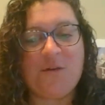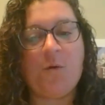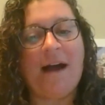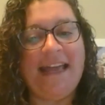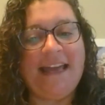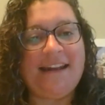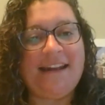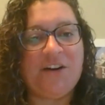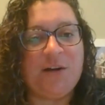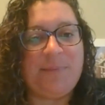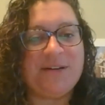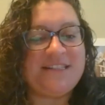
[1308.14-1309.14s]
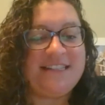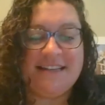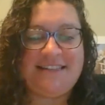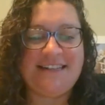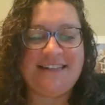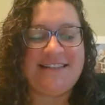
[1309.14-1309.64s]
quiet and her
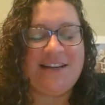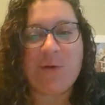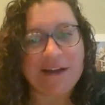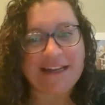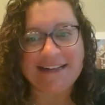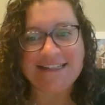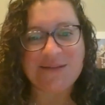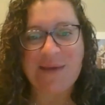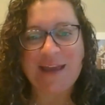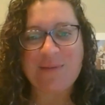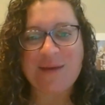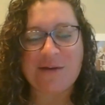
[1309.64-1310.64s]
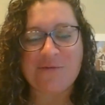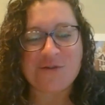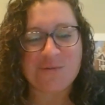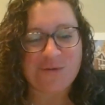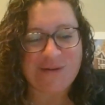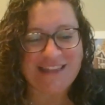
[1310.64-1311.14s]
persistence in working to make me
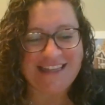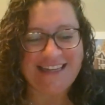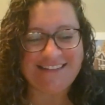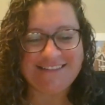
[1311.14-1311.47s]
comfortable with it.